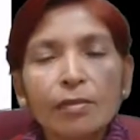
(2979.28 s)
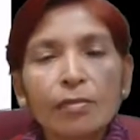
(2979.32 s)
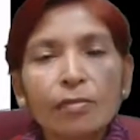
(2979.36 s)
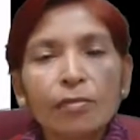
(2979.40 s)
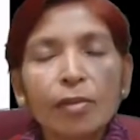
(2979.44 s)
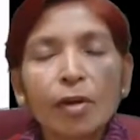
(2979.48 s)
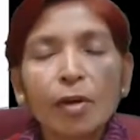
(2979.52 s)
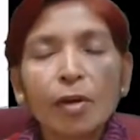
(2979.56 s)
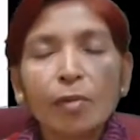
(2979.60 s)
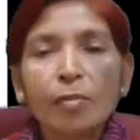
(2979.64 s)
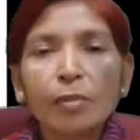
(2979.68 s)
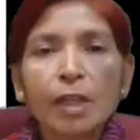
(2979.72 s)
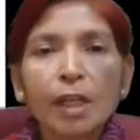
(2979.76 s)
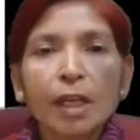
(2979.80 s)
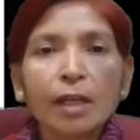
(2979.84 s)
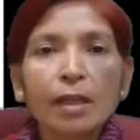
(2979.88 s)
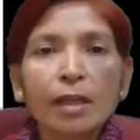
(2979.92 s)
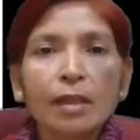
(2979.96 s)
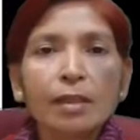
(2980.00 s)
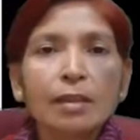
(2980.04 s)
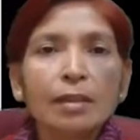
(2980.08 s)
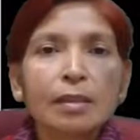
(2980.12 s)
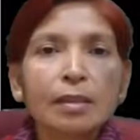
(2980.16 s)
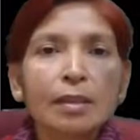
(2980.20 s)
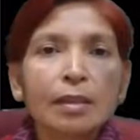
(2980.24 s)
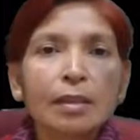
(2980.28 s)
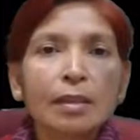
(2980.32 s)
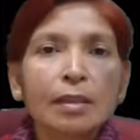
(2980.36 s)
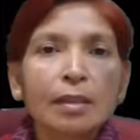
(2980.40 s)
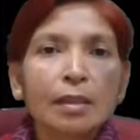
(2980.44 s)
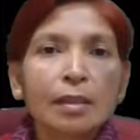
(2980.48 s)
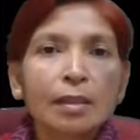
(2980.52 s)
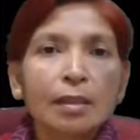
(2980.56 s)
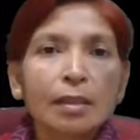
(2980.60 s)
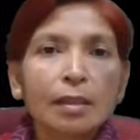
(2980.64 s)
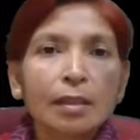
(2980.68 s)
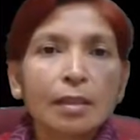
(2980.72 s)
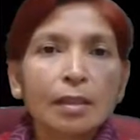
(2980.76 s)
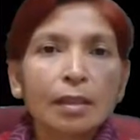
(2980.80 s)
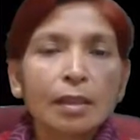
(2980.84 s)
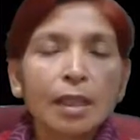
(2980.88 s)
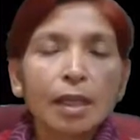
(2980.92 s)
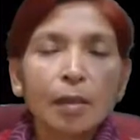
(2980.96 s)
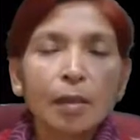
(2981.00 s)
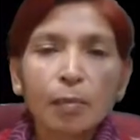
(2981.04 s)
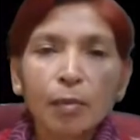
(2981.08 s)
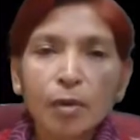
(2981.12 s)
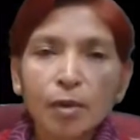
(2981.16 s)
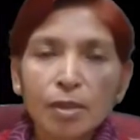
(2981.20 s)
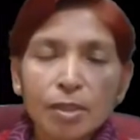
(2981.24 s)
from their
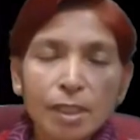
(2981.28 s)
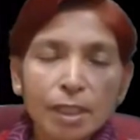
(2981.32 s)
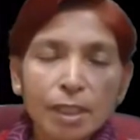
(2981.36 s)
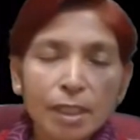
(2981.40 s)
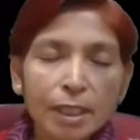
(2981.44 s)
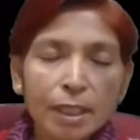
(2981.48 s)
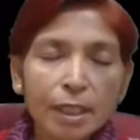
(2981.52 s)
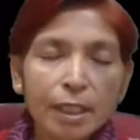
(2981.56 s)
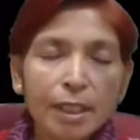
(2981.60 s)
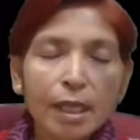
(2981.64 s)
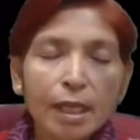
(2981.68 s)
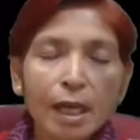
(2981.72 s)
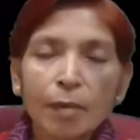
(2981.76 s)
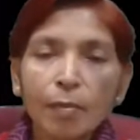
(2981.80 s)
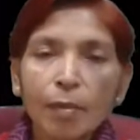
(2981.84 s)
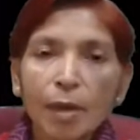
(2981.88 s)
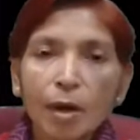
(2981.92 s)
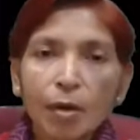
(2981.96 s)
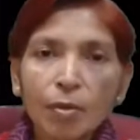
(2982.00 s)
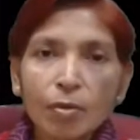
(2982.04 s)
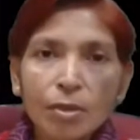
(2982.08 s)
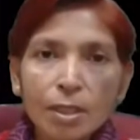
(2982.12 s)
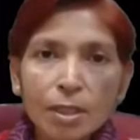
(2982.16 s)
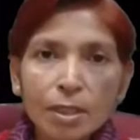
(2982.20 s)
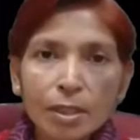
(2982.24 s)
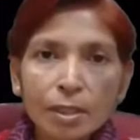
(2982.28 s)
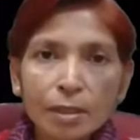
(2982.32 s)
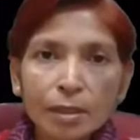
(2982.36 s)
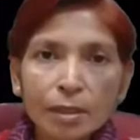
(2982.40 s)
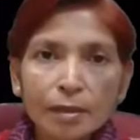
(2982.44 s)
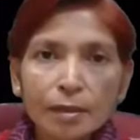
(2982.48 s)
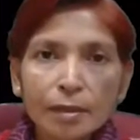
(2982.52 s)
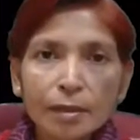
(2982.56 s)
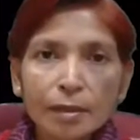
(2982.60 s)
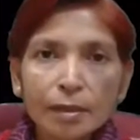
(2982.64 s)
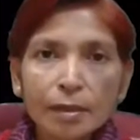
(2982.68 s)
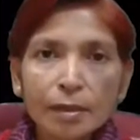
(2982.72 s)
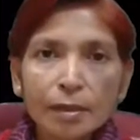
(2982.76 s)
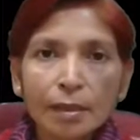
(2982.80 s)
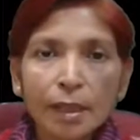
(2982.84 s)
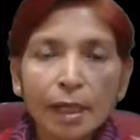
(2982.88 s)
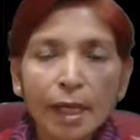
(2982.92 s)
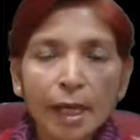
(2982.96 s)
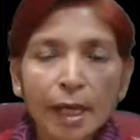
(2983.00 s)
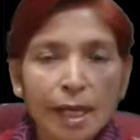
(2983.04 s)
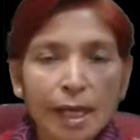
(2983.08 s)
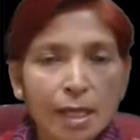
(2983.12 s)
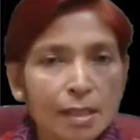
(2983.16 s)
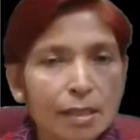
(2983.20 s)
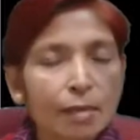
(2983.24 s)
deposited amount
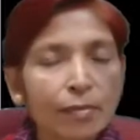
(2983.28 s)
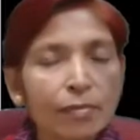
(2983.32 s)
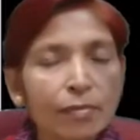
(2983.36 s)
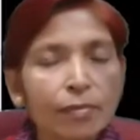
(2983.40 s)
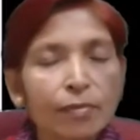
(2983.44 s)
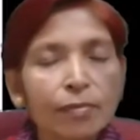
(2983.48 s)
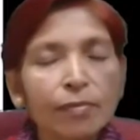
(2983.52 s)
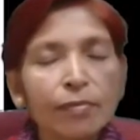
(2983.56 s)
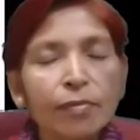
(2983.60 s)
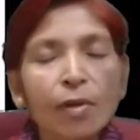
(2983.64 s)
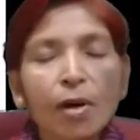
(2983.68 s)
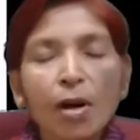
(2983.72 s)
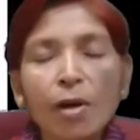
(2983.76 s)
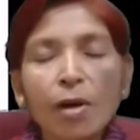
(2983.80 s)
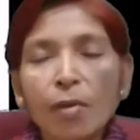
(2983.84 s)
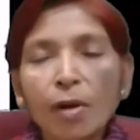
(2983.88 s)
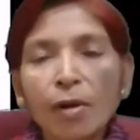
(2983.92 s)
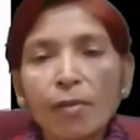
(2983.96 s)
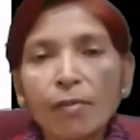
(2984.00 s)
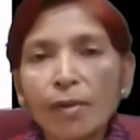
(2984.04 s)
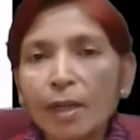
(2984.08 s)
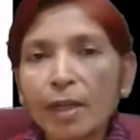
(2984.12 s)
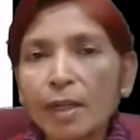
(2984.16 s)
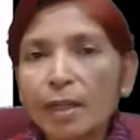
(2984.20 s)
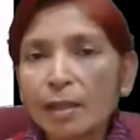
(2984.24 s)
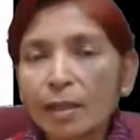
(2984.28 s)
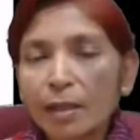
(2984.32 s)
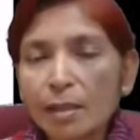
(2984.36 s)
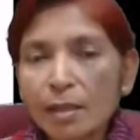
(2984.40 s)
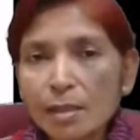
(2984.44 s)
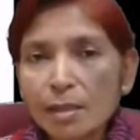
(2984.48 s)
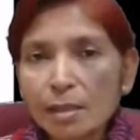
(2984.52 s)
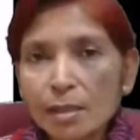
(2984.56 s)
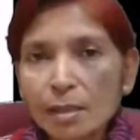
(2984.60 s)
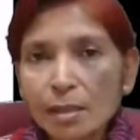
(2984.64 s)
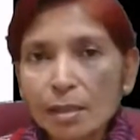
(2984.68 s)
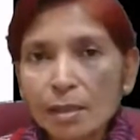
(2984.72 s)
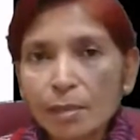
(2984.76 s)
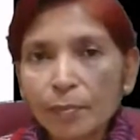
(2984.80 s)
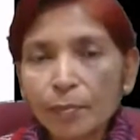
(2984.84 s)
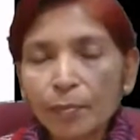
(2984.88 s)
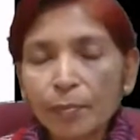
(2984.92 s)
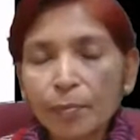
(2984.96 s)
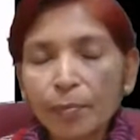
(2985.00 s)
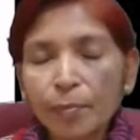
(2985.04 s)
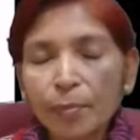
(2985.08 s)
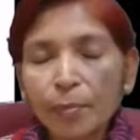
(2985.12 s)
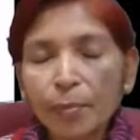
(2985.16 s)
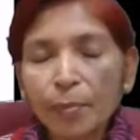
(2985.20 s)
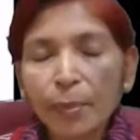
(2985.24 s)
as a form of interest
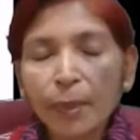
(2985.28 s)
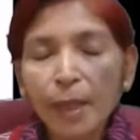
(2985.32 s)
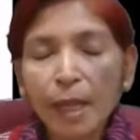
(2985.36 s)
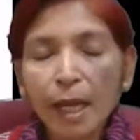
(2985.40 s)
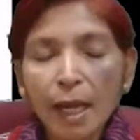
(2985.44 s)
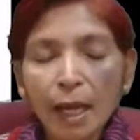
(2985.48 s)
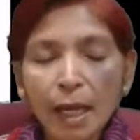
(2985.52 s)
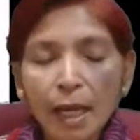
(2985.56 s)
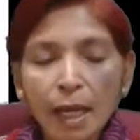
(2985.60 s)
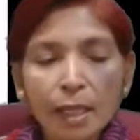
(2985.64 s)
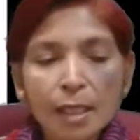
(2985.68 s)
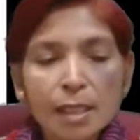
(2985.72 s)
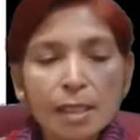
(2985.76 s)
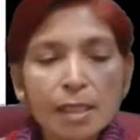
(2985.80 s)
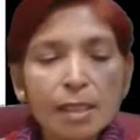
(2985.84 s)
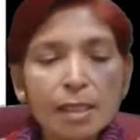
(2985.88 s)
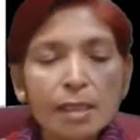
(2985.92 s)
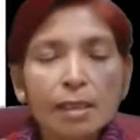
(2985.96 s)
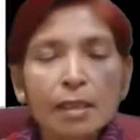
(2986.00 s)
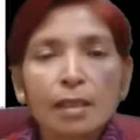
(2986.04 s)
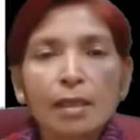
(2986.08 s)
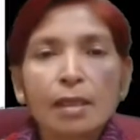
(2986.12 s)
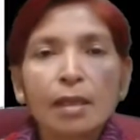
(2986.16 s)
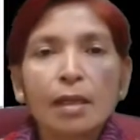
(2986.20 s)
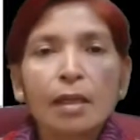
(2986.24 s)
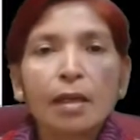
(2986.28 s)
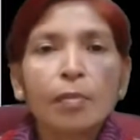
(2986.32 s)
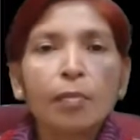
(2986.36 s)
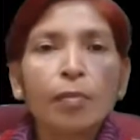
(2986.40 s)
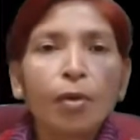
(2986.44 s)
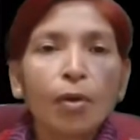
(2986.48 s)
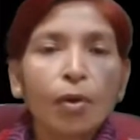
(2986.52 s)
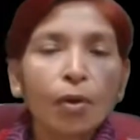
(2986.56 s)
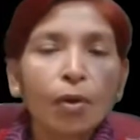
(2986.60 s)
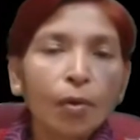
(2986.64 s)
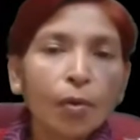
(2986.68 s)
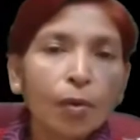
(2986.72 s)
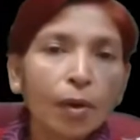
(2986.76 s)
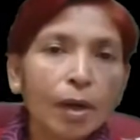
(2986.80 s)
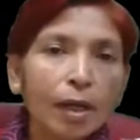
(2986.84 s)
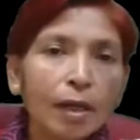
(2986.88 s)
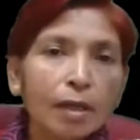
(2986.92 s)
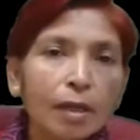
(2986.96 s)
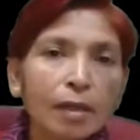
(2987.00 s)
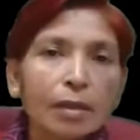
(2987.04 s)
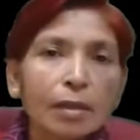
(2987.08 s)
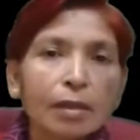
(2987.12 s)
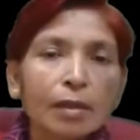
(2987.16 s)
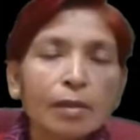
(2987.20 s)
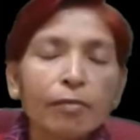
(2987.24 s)
and
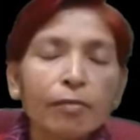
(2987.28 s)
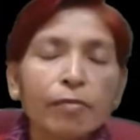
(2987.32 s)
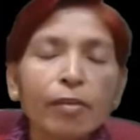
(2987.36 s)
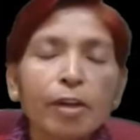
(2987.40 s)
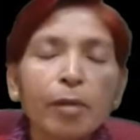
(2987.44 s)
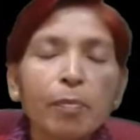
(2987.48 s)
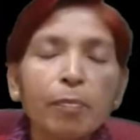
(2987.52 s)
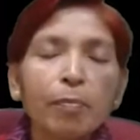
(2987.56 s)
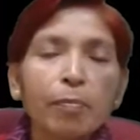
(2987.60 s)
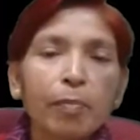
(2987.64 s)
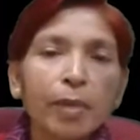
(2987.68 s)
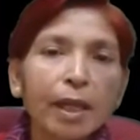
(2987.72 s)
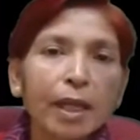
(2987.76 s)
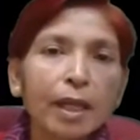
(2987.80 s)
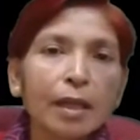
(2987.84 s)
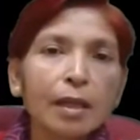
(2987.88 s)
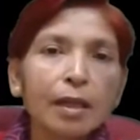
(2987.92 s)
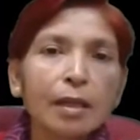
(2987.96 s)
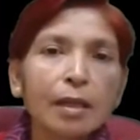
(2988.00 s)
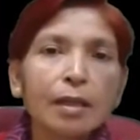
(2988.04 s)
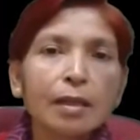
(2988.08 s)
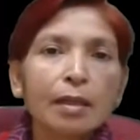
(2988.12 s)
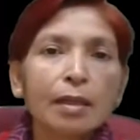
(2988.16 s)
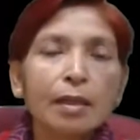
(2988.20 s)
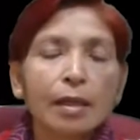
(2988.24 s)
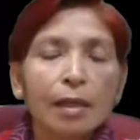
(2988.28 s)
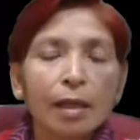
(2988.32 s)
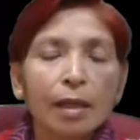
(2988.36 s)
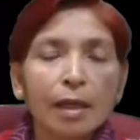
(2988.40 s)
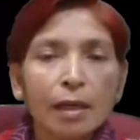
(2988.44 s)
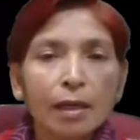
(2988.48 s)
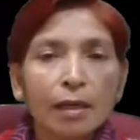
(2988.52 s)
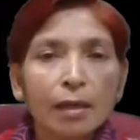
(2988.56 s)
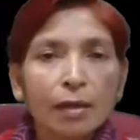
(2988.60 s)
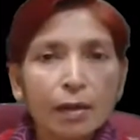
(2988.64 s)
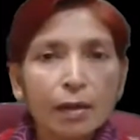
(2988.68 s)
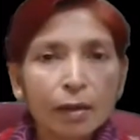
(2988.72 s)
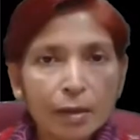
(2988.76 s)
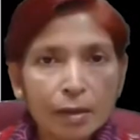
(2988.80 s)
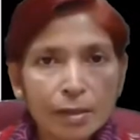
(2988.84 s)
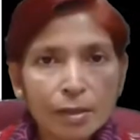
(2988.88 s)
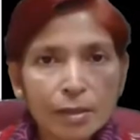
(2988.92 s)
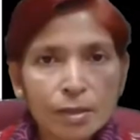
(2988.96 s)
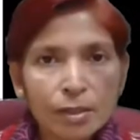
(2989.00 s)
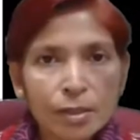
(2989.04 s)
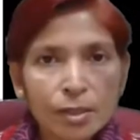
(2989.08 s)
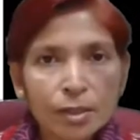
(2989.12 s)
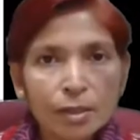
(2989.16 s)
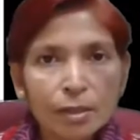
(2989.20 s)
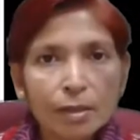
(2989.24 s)
borrower will pay
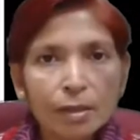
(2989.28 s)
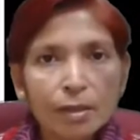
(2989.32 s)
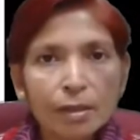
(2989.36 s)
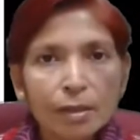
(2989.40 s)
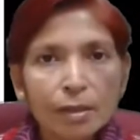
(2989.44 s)
interest